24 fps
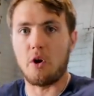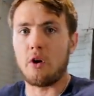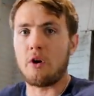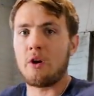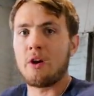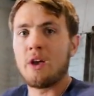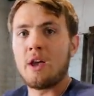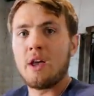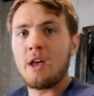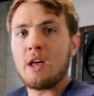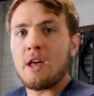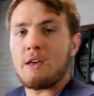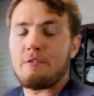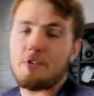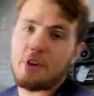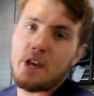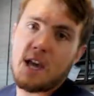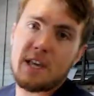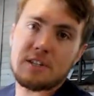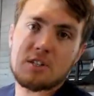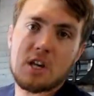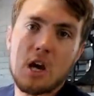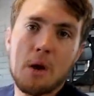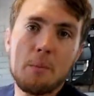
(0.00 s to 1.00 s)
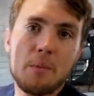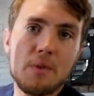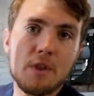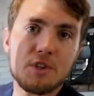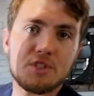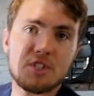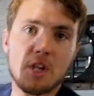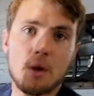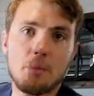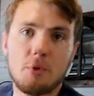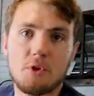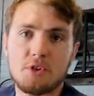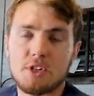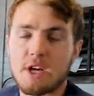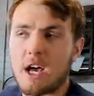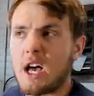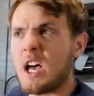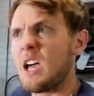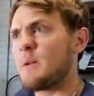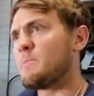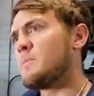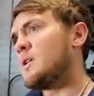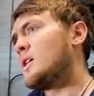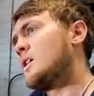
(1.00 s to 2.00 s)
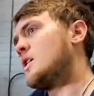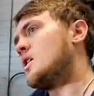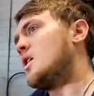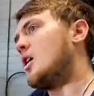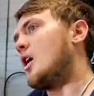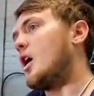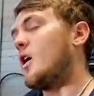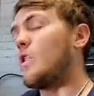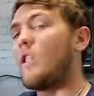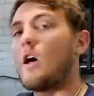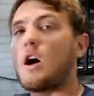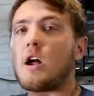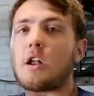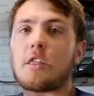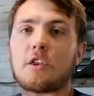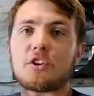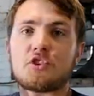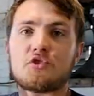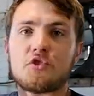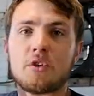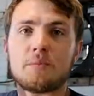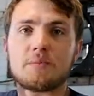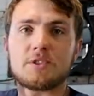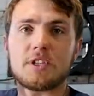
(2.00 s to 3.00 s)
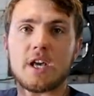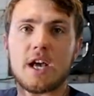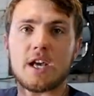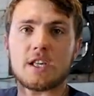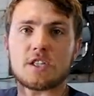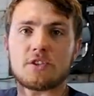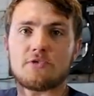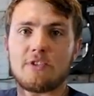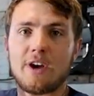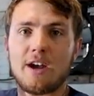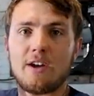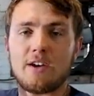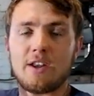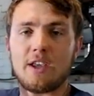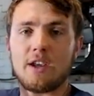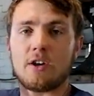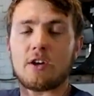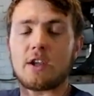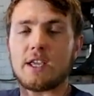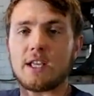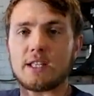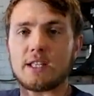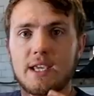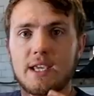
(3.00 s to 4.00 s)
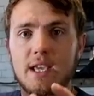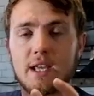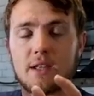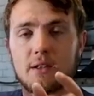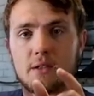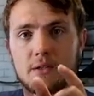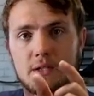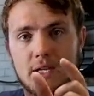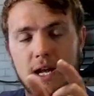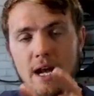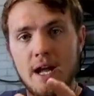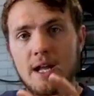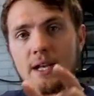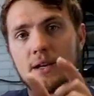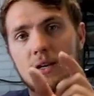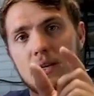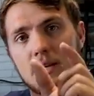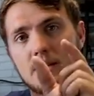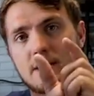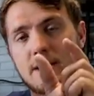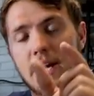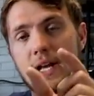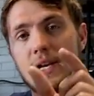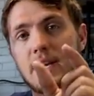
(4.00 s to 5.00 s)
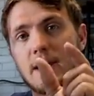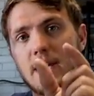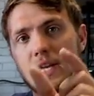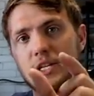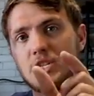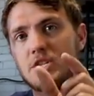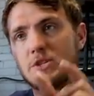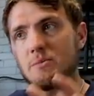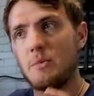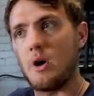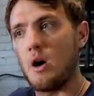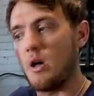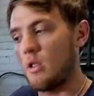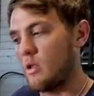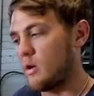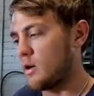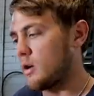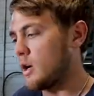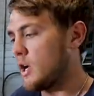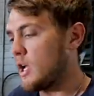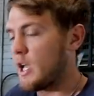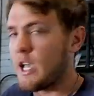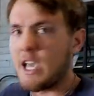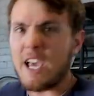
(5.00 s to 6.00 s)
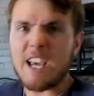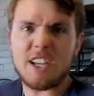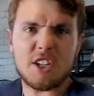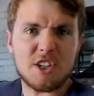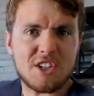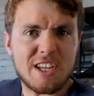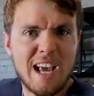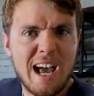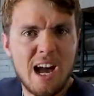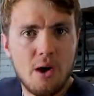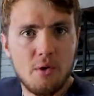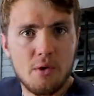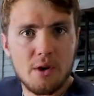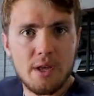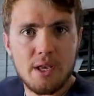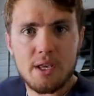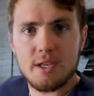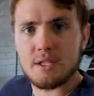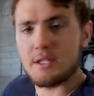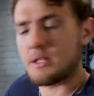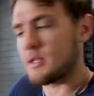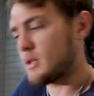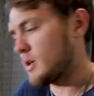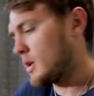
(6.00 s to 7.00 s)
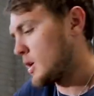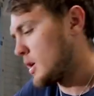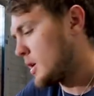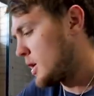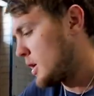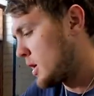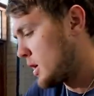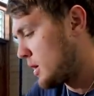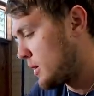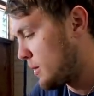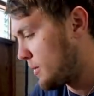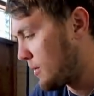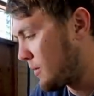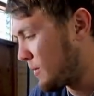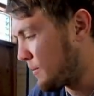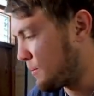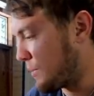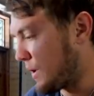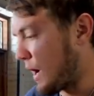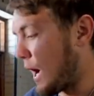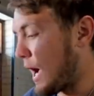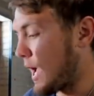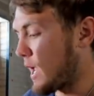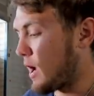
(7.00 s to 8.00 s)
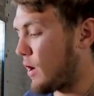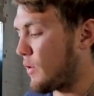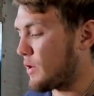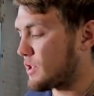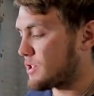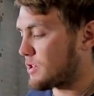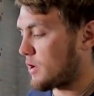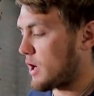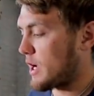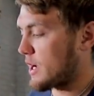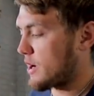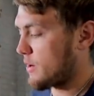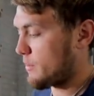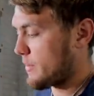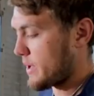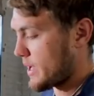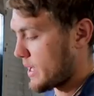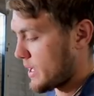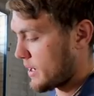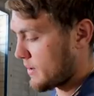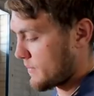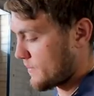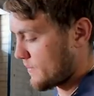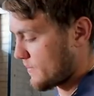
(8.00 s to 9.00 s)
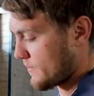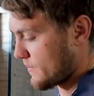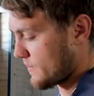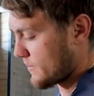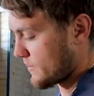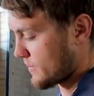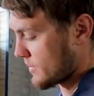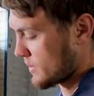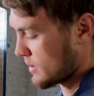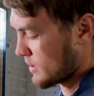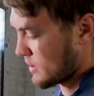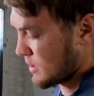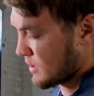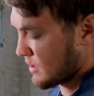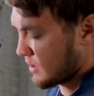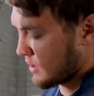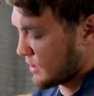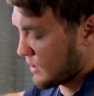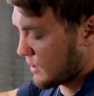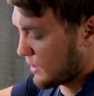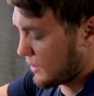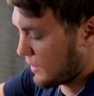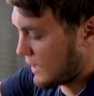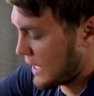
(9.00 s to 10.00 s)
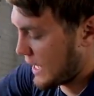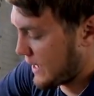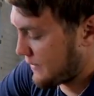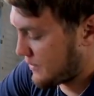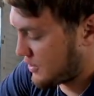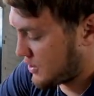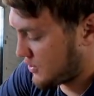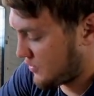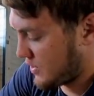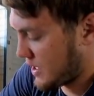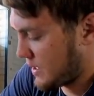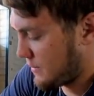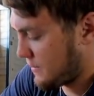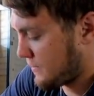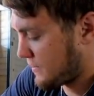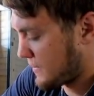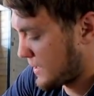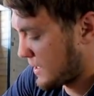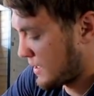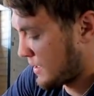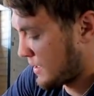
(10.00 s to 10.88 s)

part. If you guys come in the summertime, a lot of the shrimp sizes around here to get smaller. It's just how it is. But I always recommend live shrimp.